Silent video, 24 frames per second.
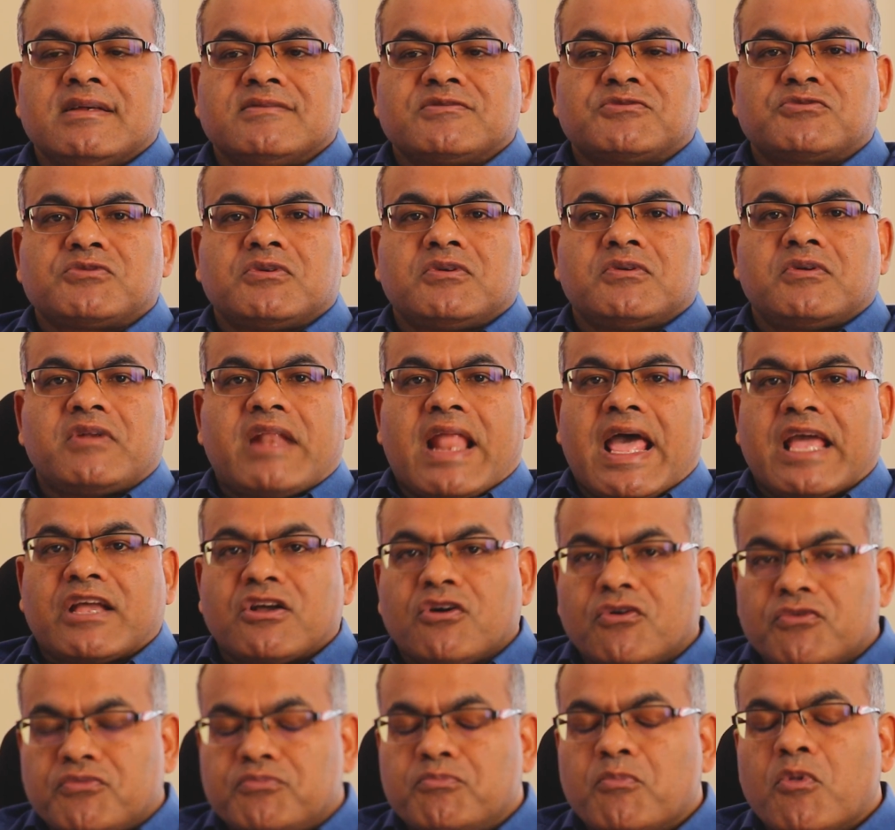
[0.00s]
So lack
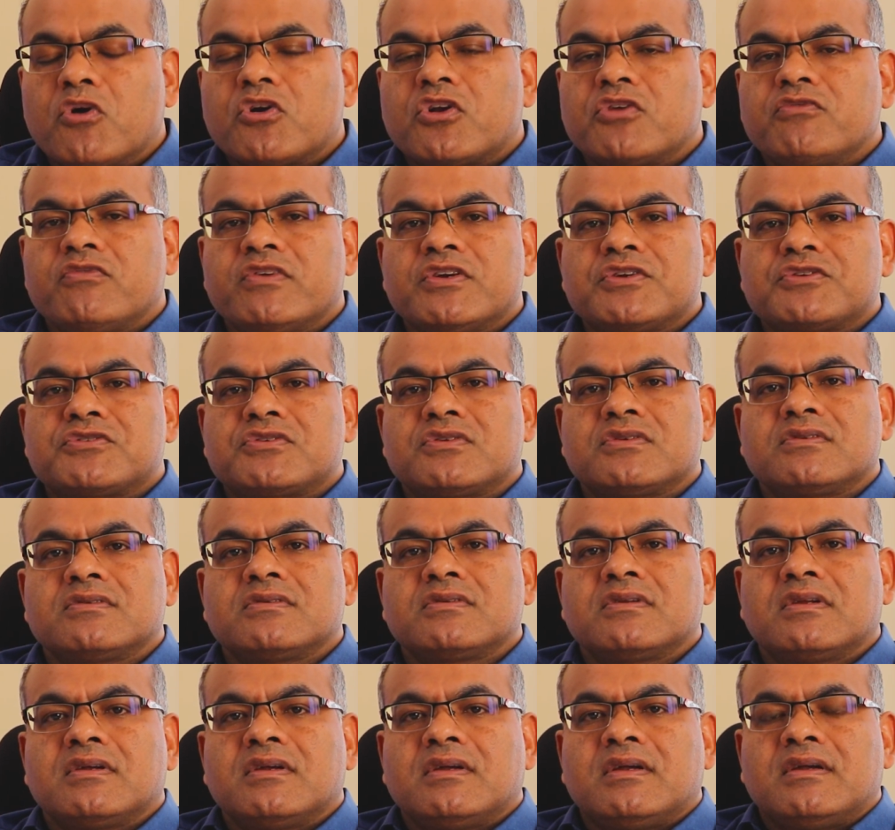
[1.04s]
of
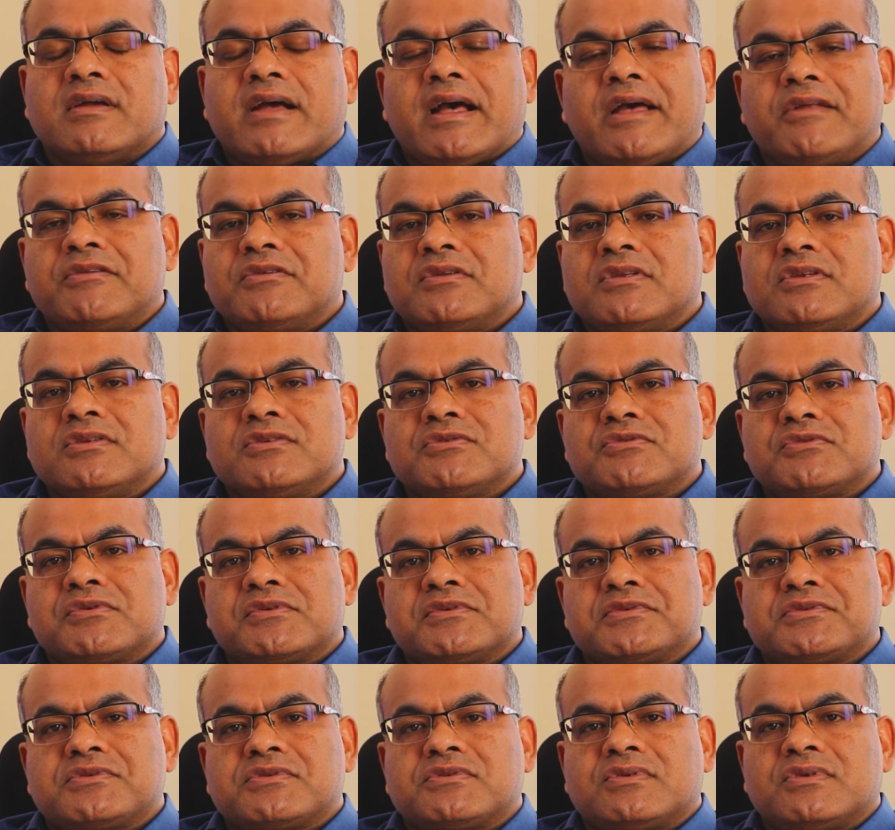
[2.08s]
motivation and
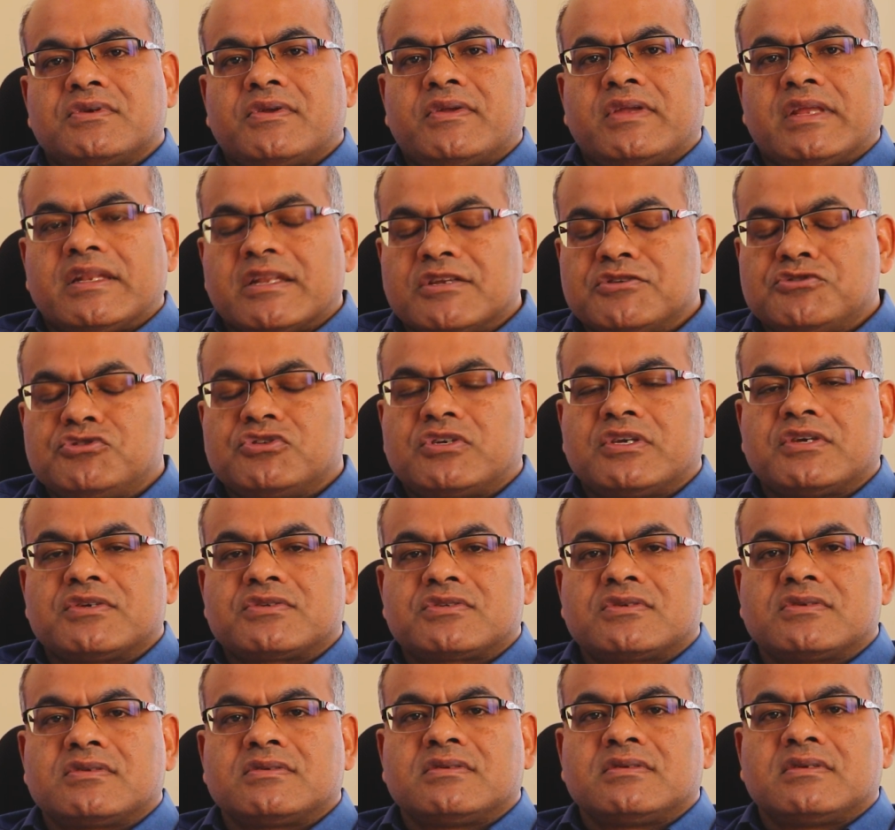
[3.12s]
interest in
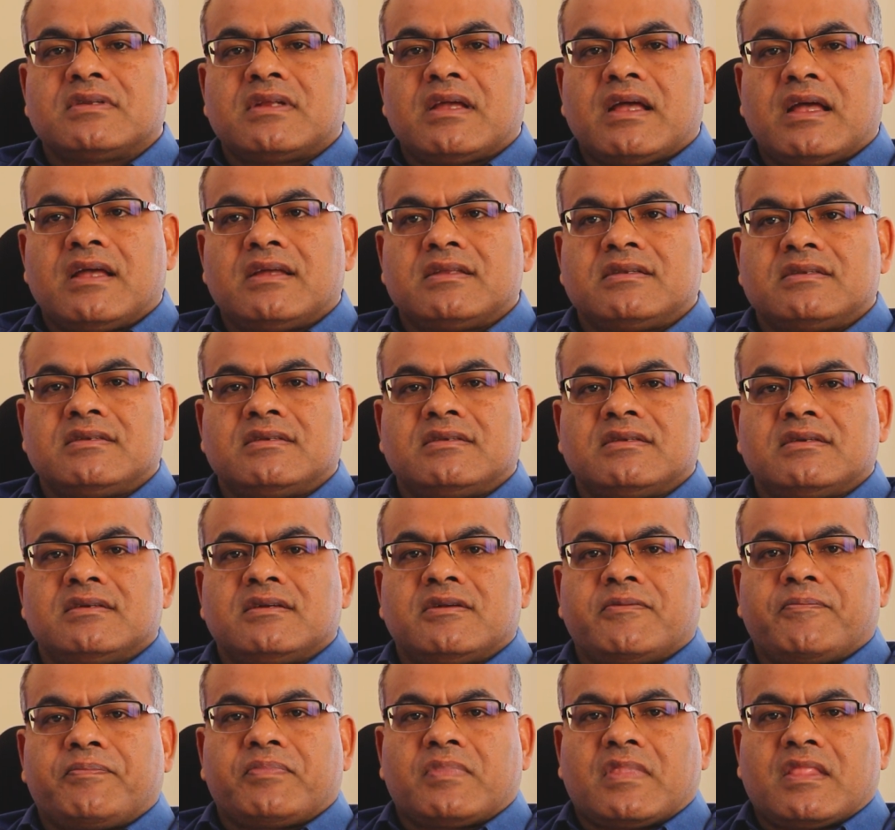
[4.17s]
education
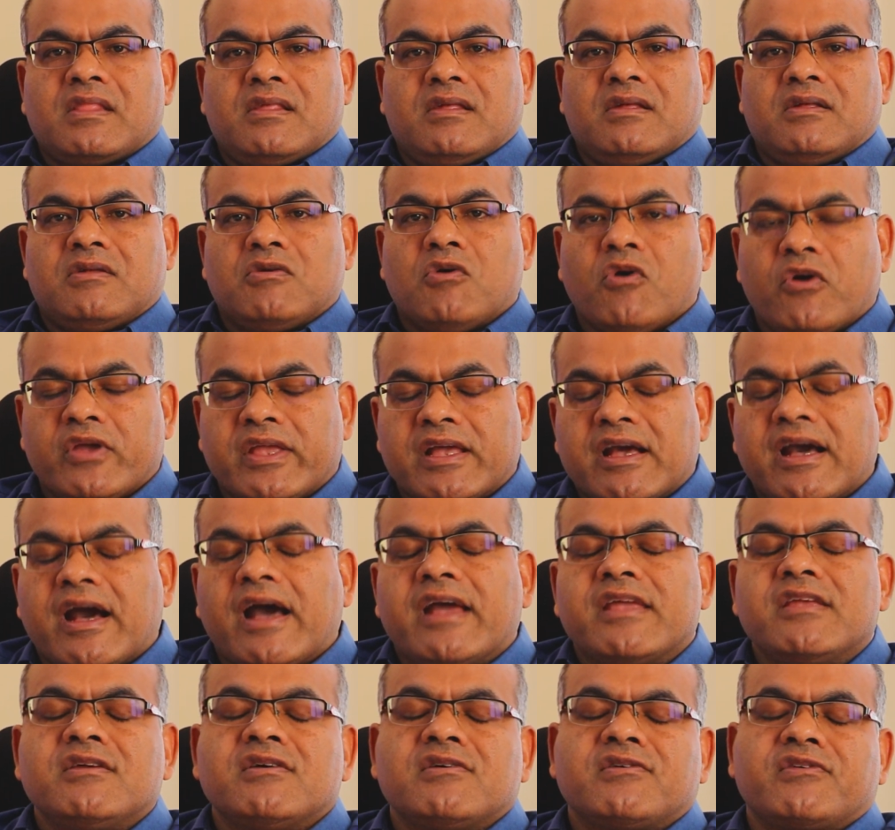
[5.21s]
and going
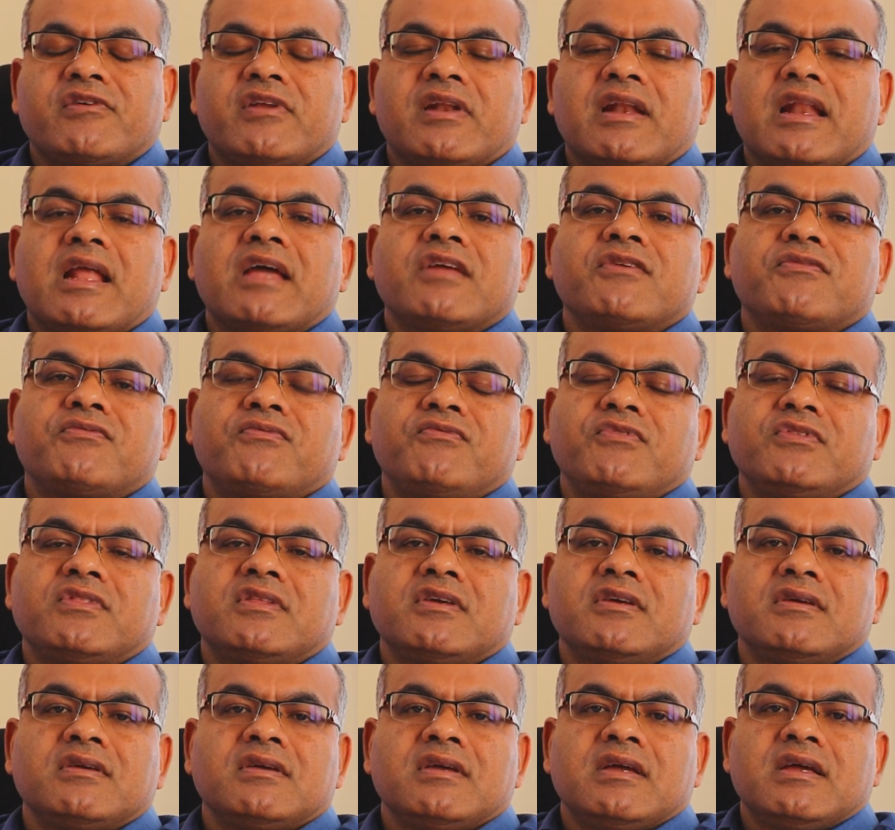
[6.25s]
higher in life with
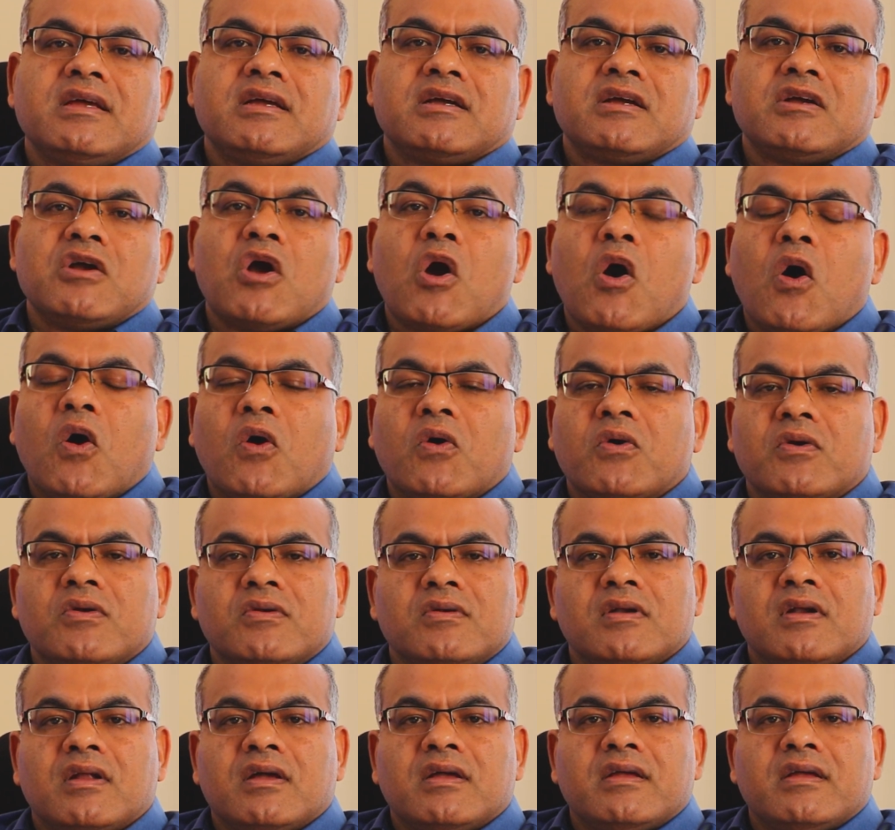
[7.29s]
a goal